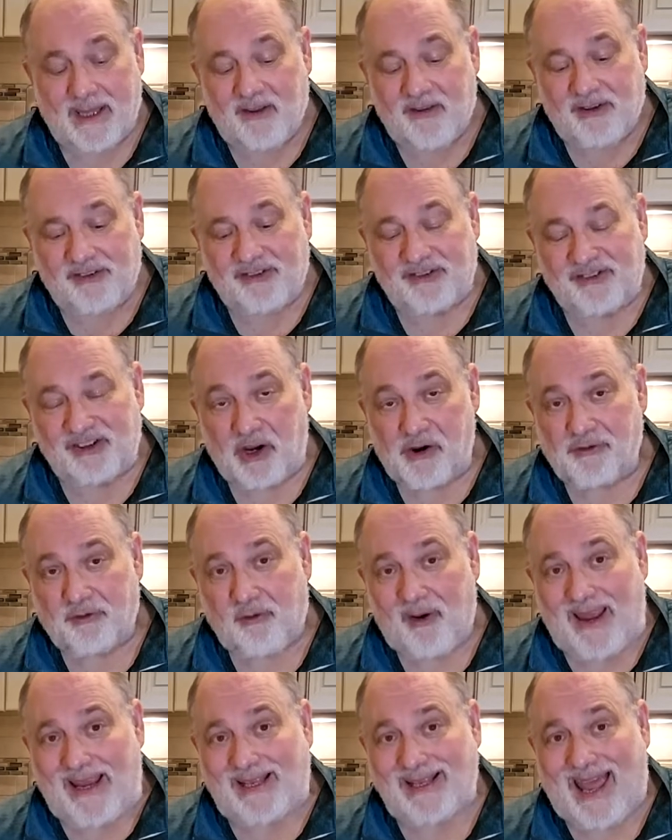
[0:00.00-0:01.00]
This is a
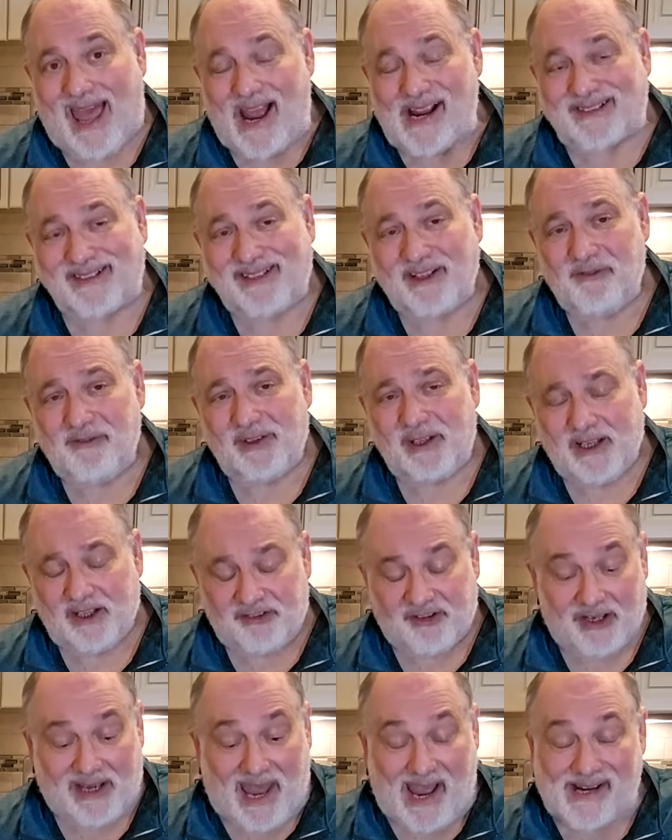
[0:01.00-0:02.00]
great activity.
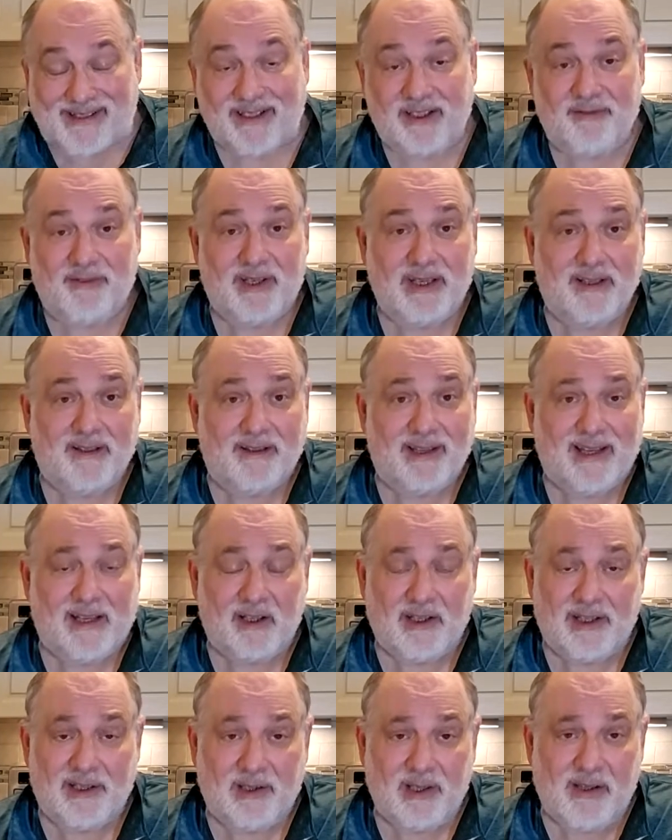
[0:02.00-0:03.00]
It's an activity of
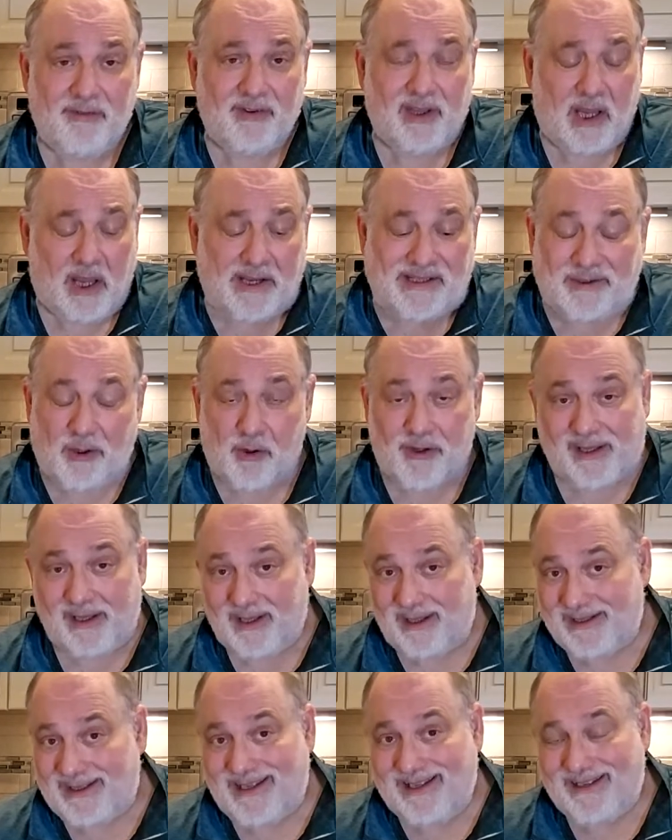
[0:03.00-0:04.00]
daily living,
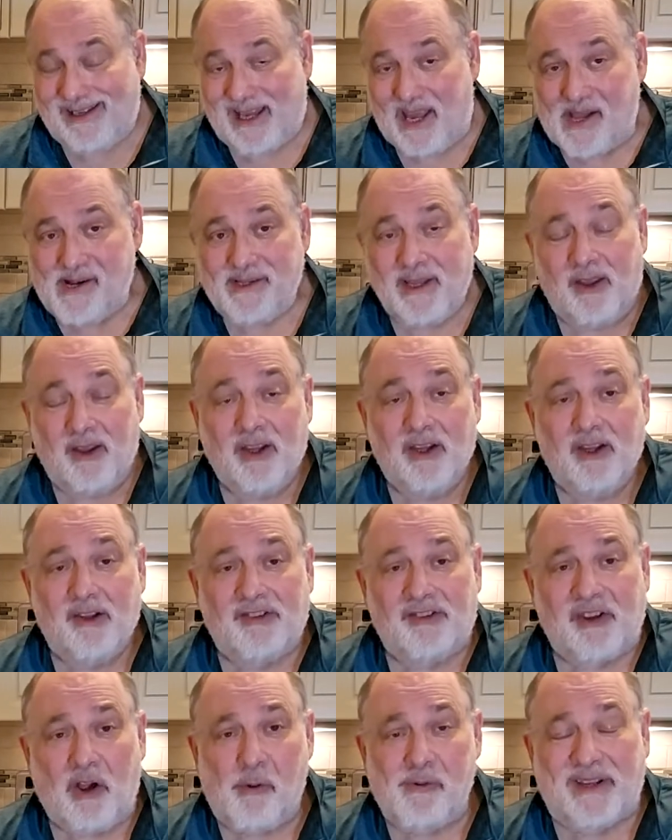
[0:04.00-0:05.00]
cooking and eating,
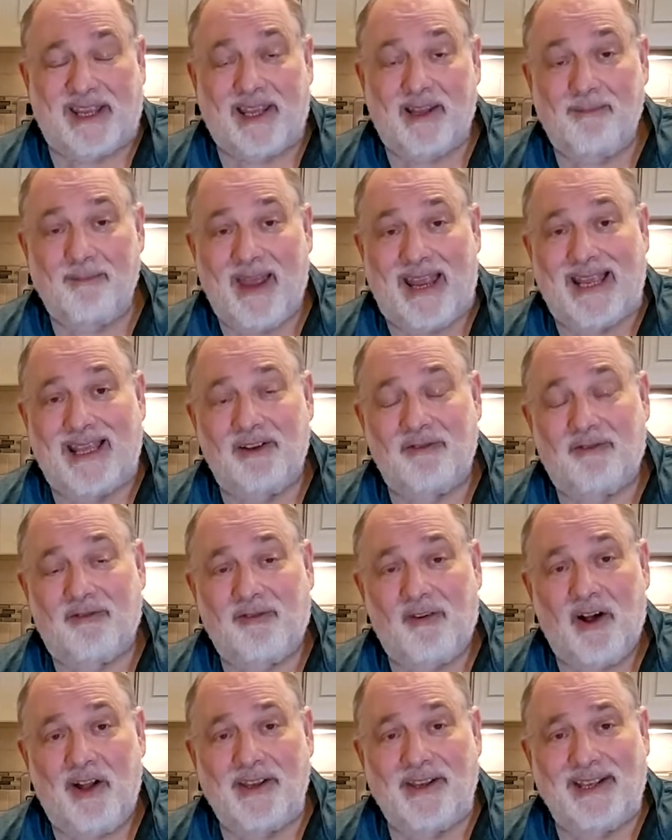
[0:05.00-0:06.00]
so we can make it
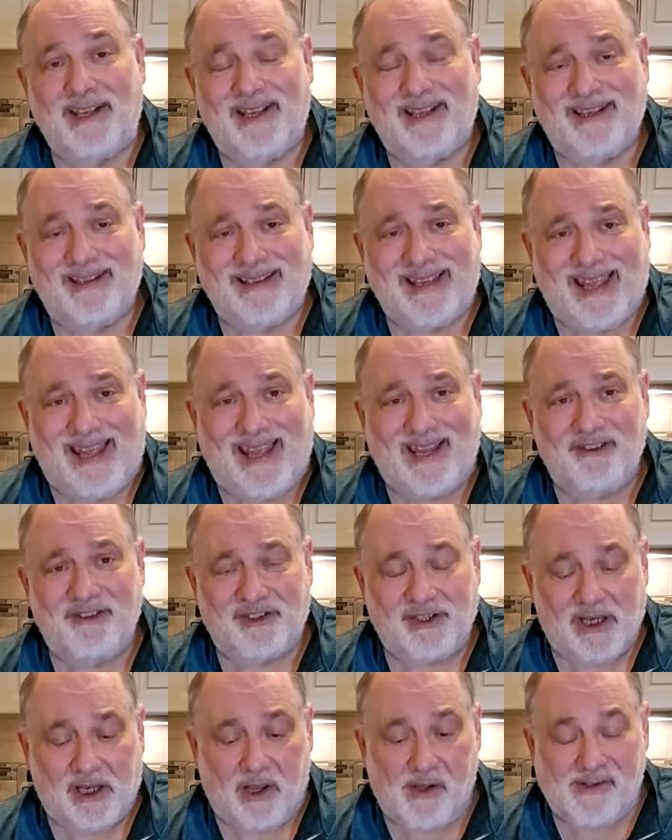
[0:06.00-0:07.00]
fun and
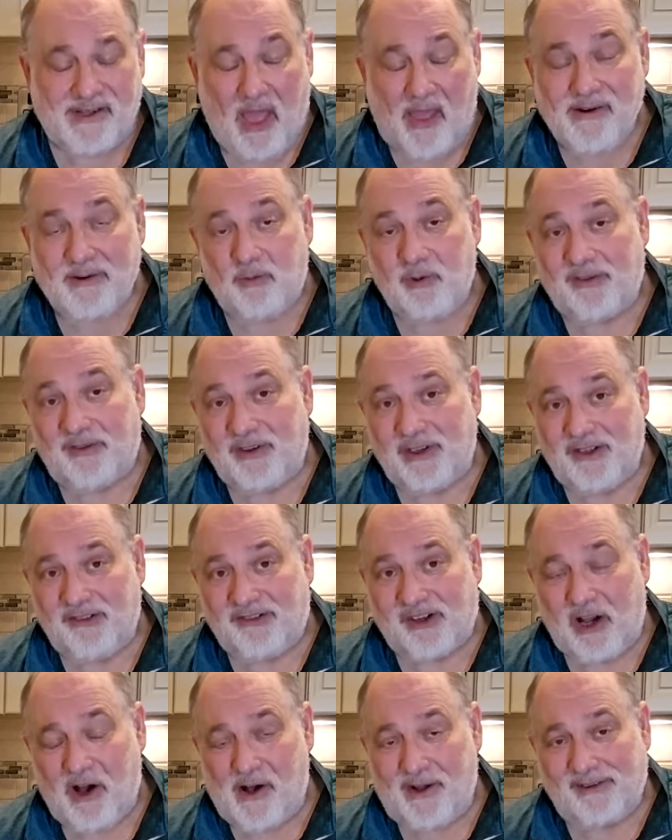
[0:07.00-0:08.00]
engaging with these
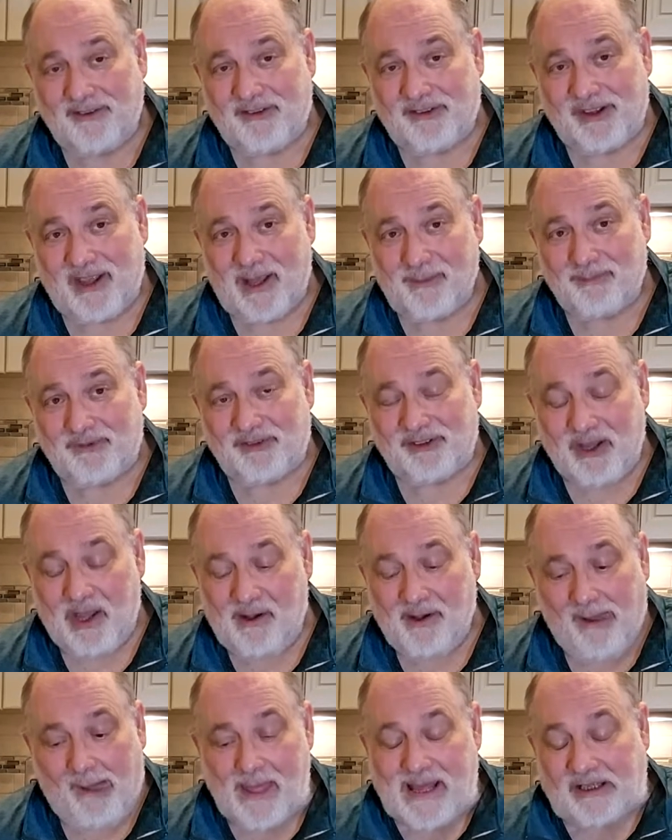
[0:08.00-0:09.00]
concepts.
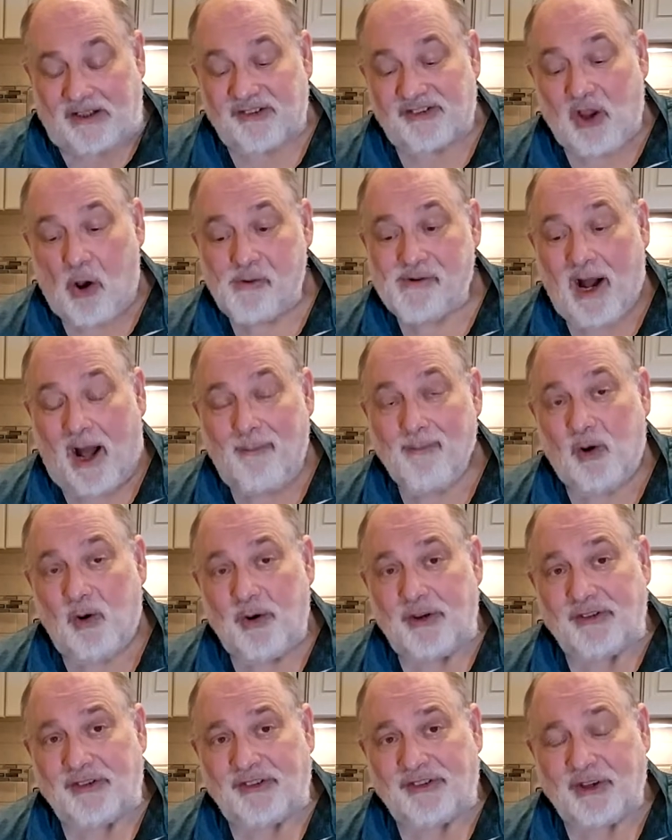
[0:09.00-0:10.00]
So I'm
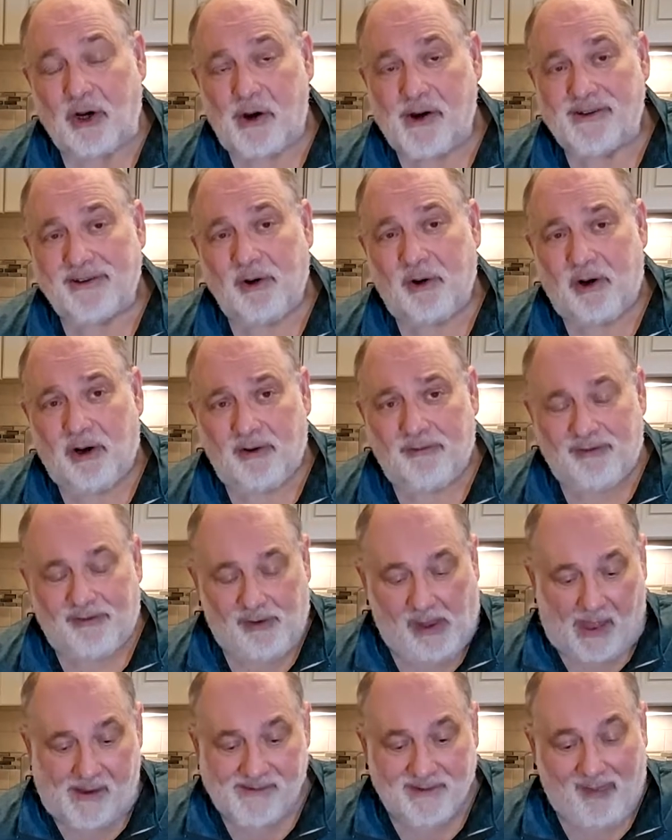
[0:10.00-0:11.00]
going to start off
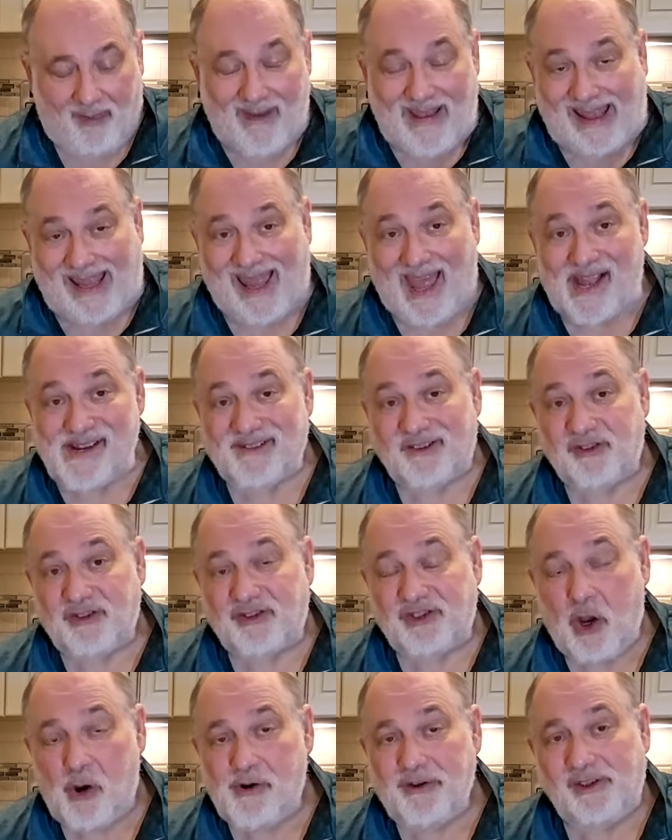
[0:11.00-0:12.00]
and
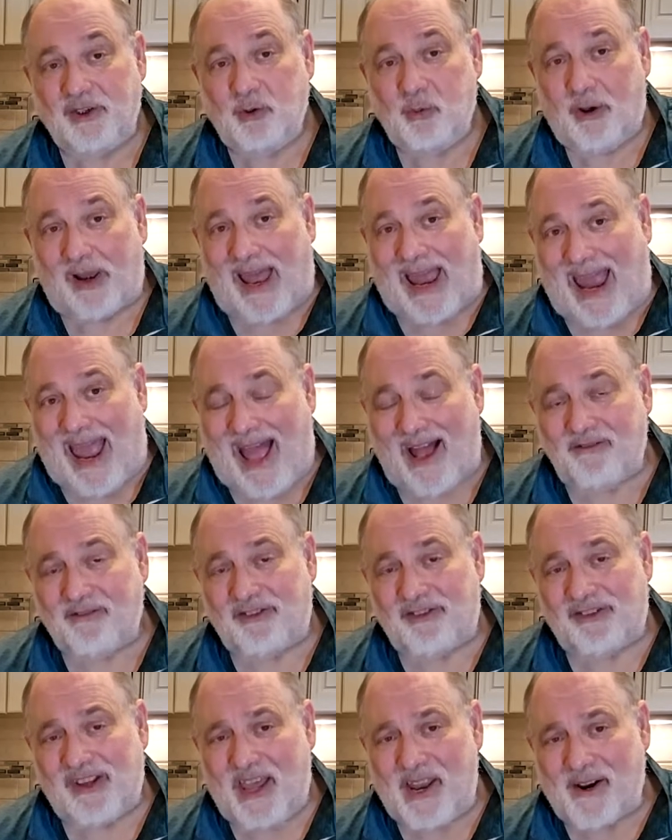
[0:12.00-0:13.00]
show you what I have
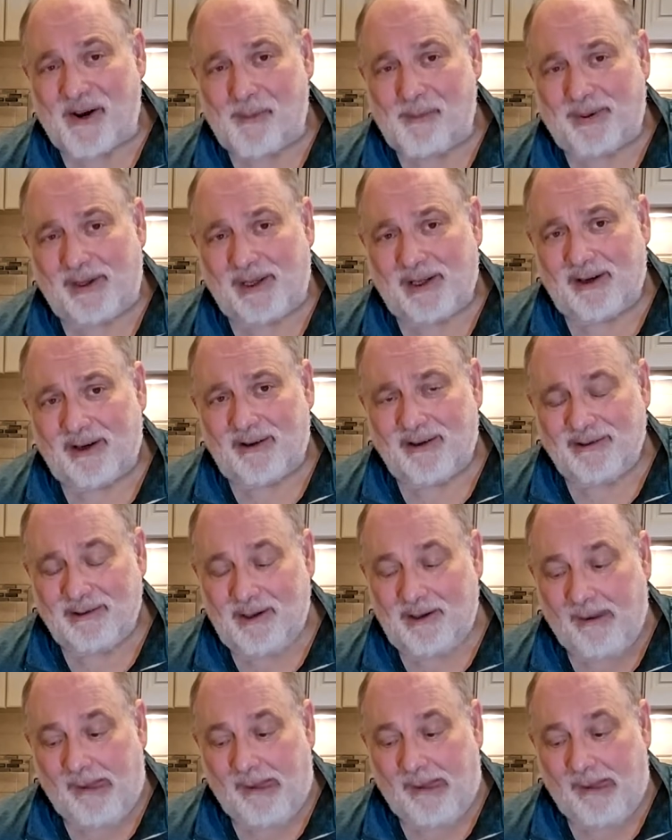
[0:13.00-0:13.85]
set up here.